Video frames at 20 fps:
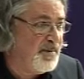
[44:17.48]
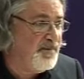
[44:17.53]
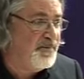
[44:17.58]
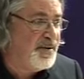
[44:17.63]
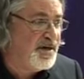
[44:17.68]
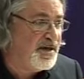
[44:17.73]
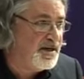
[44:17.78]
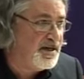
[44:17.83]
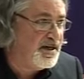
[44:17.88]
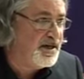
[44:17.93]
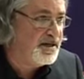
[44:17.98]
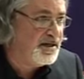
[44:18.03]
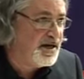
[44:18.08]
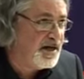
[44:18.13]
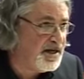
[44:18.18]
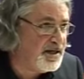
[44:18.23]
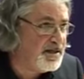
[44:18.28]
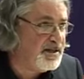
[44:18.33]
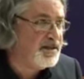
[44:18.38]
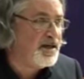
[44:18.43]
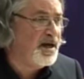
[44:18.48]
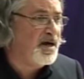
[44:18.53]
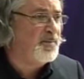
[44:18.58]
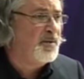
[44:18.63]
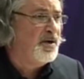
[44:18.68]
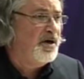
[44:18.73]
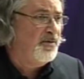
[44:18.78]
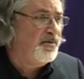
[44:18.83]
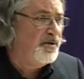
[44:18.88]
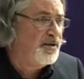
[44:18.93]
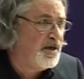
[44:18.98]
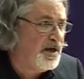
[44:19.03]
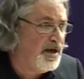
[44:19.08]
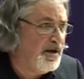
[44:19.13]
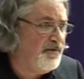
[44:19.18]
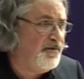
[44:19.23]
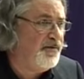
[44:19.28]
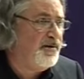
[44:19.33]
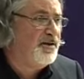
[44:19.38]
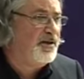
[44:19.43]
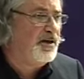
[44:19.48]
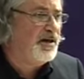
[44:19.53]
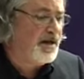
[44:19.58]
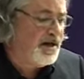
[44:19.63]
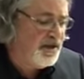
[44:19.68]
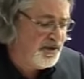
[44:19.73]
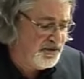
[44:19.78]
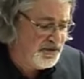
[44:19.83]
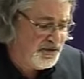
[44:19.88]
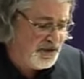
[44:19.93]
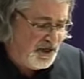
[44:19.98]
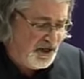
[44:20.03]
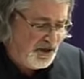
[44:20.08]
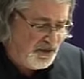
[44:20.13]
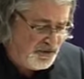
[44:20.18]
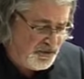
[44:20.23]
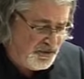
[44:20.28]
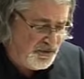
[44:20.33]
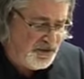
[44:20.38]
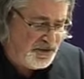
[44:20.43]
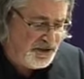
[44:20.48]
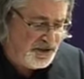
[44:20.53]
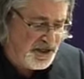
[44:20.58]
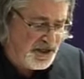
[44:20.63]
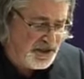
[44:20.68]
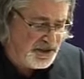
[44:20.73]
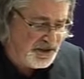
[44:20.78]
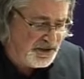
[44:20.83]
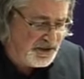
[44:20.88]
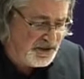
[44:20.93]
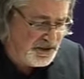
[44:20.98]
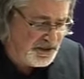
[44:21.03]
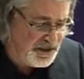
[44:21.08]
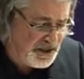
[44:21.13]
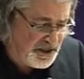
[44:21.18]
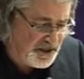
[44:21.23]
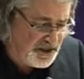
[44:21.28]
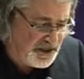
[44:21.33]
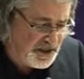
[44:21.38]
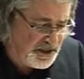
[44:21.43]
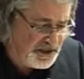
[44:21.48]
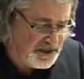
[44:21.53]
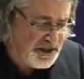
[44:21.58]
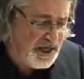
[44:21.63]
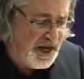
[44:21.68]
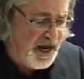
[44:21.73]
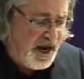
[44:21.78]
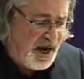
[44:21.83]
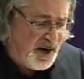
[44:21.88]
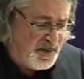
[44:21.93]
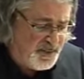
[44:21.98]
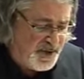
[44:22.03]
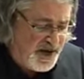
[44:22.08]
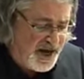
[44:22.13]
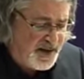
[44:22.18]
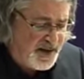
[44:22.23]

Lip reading: can be connected up with everything else through certain circuits. And